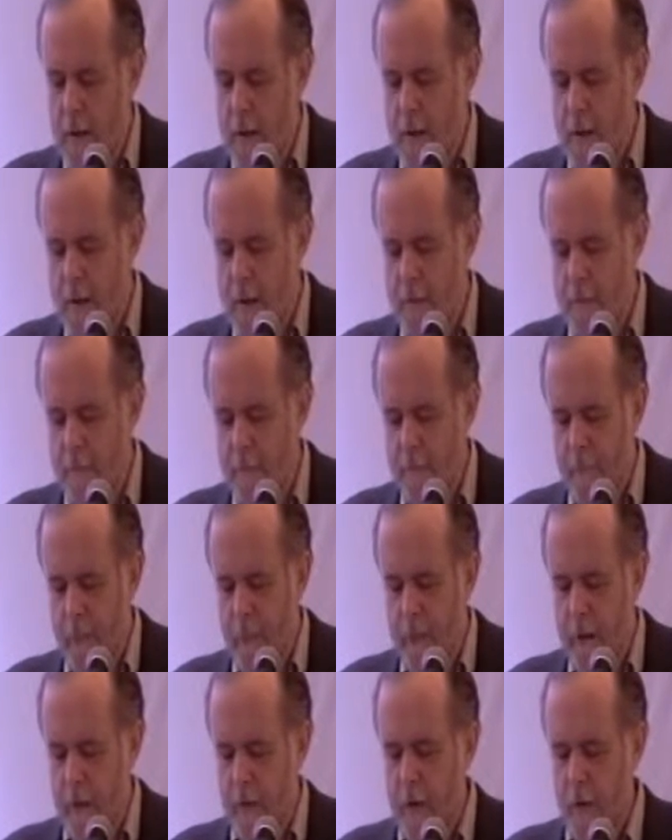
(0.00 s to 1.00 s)
Um,
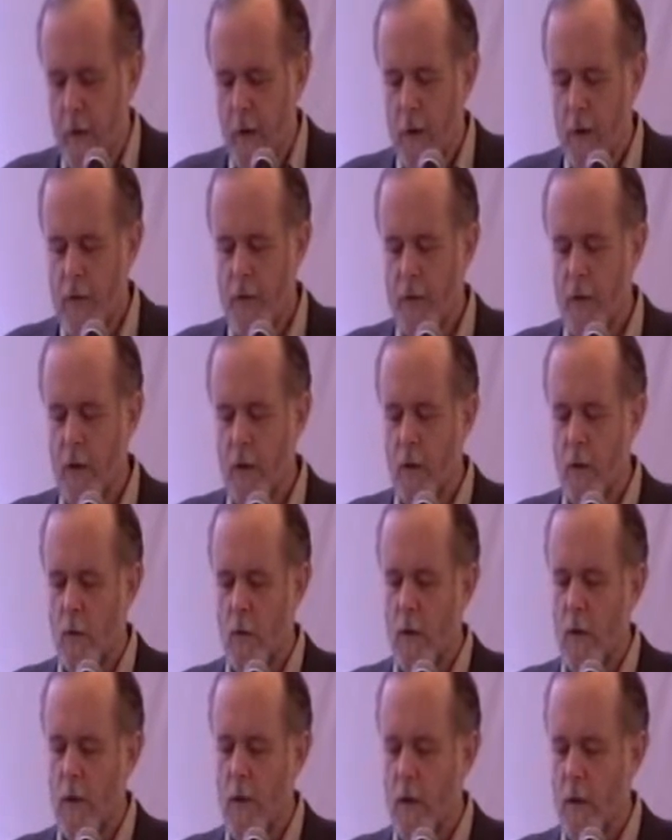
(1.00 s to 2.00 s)

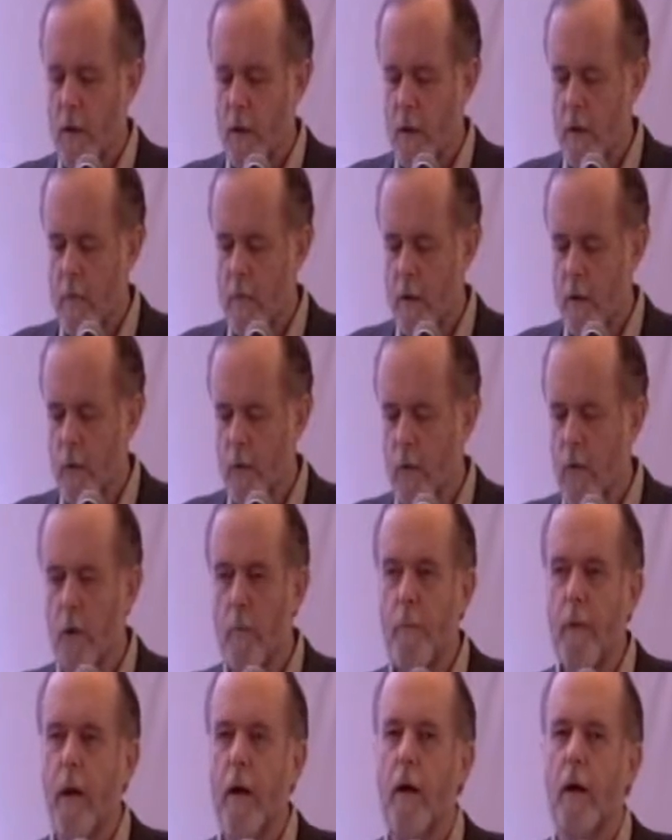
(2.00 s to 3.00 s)
so uh, a
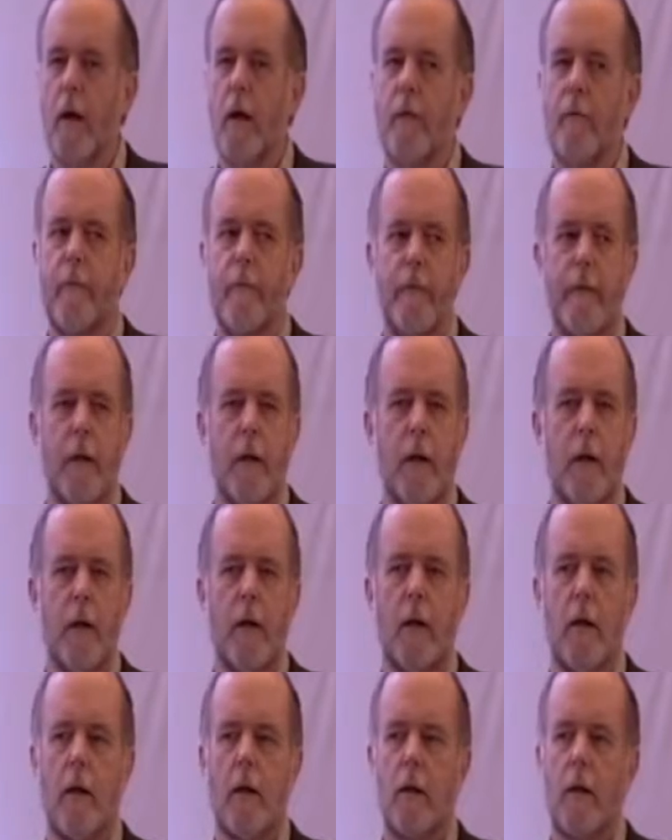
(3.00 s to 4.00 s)
group of
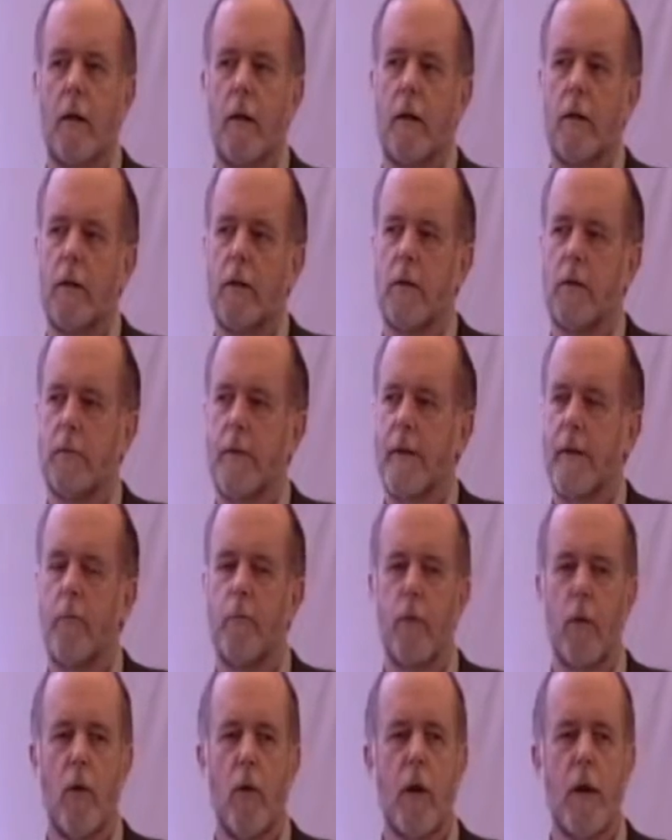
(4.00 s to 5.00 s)
uh, the
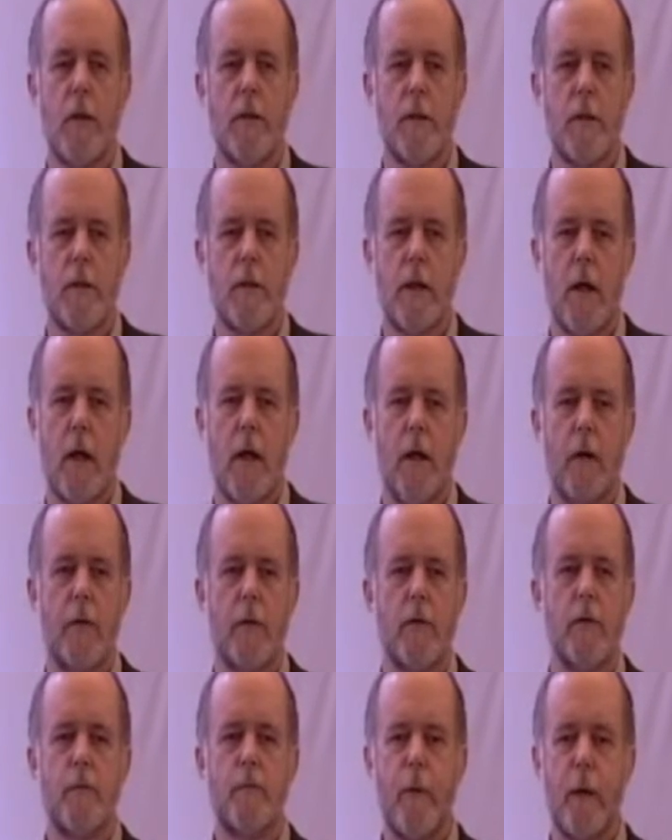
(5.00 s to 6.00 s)
employees decided
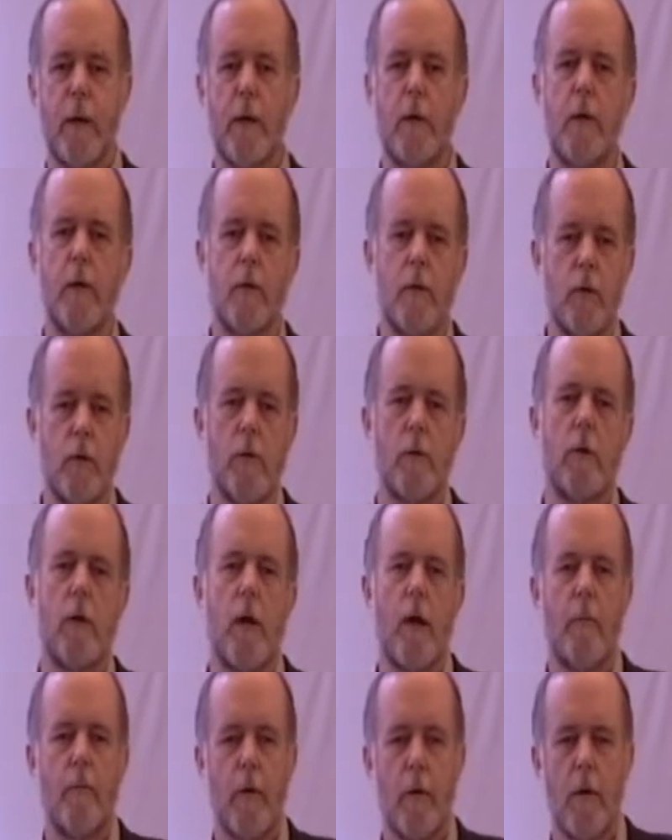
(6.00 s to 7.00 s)
to spin the journal
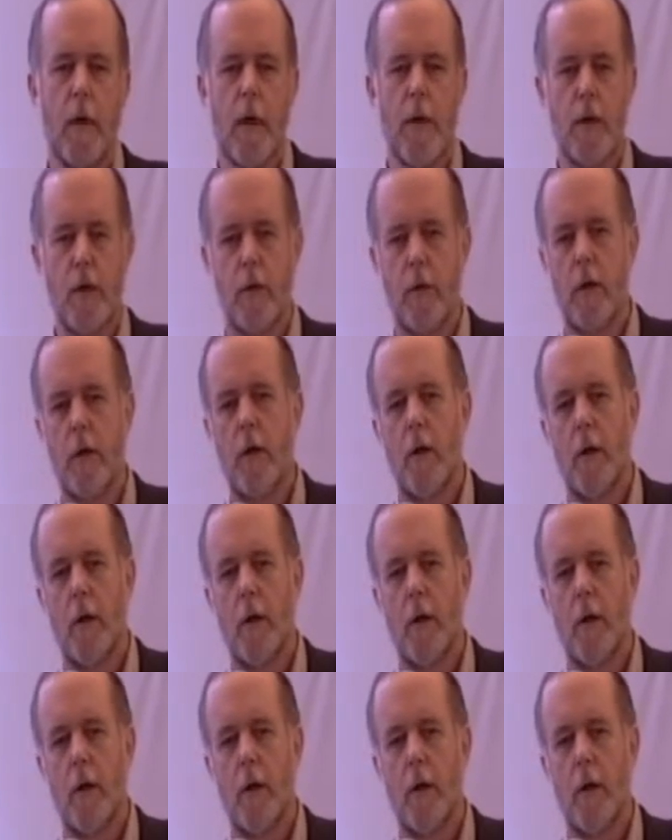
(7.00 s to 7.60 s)
operation